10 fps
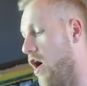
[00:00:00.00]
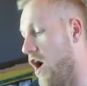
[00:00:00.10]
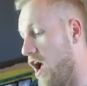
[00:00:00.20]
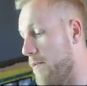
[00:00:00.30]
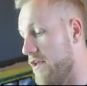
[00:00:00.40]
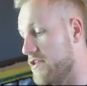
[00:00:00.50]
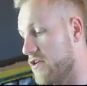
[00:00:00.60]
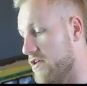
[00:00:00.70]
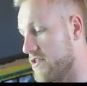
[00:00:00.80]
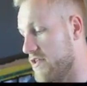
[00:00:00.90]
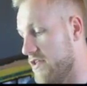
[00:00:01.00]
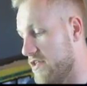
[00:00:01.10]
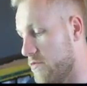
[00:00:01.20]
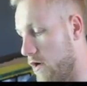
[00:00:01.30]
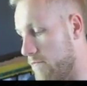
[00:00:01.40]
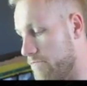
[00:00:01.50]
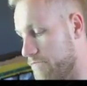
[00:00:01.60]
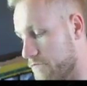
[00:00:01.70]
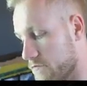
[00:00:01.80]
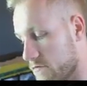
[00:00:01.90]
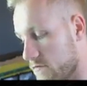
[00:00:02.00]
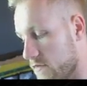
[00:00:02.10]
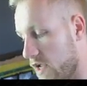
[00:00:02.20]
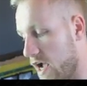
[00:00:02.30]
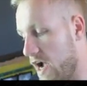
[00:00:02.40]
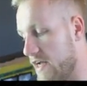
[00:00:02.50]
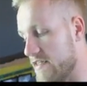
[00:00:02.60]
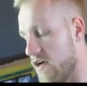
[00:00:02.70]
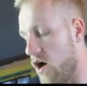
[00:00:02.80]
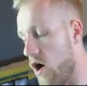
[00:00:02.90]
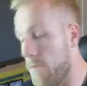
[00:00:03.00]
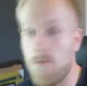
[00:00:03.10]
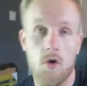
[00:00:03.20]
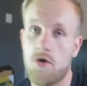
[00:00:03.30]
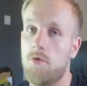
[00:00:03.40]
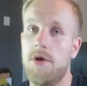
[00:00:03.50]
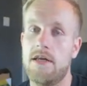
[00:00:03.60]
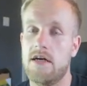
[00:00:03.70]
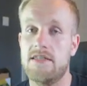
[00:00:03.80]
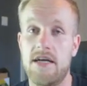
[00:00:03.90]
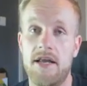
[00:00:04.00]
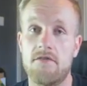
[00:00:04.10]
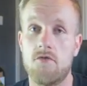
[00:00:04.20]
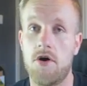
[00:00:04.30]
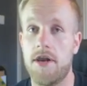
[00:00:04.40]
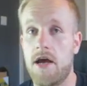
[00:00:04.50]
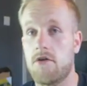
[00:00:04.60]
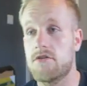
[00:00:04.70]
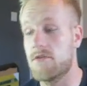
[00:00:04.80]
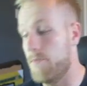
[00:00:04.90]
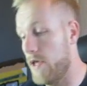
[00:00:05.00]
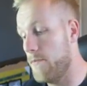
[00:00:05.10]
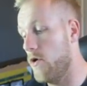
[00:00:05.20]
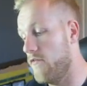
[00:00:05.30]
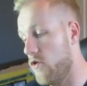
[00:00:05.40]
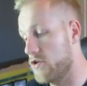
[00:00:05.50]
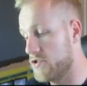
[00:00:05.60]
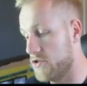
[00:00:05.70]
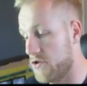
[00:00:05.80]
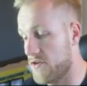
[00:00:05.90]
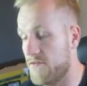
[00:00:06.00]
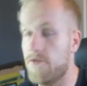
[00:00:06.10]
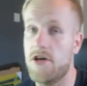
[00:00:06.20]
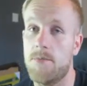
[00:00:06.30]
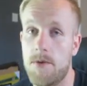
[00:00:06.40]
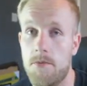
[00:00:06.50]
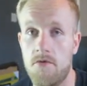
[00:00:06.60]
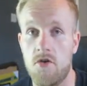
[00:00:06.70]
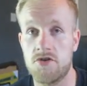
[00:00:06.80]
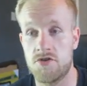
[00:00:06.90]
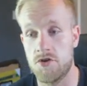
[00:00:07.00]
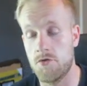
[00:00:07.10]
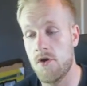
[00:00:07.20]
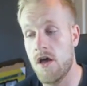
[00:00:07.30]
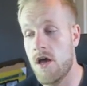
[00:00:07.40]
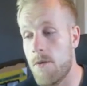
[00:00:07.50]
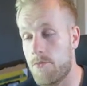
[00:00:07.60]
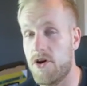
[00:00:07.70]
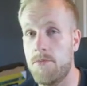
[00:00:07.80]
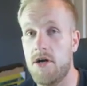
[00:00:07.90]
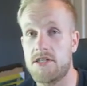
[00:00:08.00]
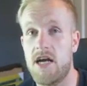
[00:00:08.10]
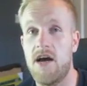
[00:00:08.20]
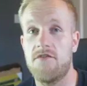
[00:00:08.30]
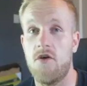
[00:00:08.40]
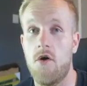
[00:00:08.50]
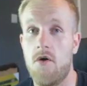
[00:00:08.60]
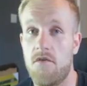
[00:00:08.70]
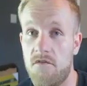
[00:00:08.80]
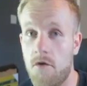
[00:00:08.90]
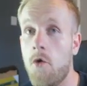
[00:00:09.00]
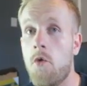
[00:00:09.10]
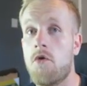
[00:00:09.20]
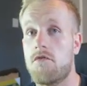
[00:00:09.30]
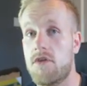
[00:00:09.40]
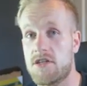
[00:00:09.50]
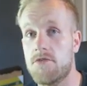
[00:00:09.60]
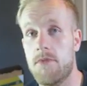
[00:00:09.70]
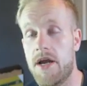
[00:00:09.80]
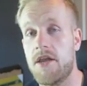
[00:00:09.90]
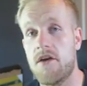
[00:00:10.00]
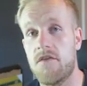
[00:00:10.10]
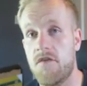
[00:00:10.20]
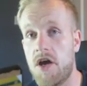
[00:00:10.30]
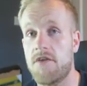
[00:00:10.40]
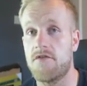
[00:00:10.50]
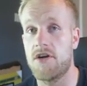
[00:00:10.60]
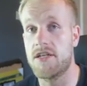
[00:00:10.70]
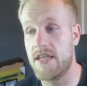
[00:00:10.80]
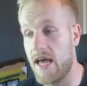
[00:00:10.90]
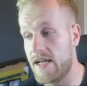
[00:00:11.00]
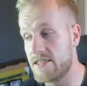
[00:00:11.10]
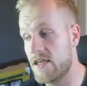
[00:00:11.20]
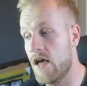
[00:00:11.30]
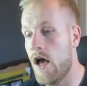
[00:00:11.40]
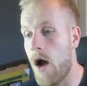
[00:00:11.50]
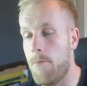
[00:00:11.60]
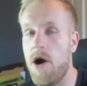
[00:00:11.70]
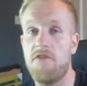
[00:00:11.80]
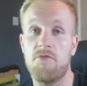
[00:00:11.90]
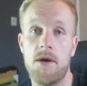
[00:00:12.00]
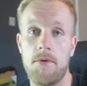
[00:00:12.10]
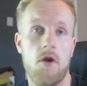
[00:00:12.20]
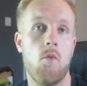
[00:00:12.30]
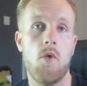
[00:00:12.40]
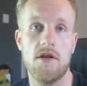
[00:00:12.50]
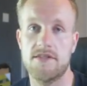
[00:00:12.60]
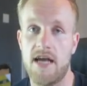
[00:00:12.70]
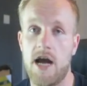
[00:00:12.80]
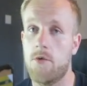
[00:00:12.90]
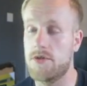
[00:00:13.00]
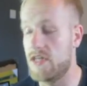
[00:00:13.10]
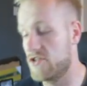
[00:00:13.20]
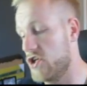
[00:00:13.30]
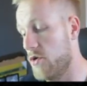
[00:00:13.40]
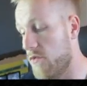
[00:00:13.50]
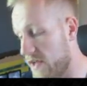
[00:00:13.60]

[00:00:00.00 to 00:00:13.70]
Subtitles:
I am energising in this one, and I'm not going to win. I can tell you that right now, because the people I've lost to, those 3 people I've lost to, pretty much have full WrestleMania 33 decks, apart from maybe 1 tag which has 2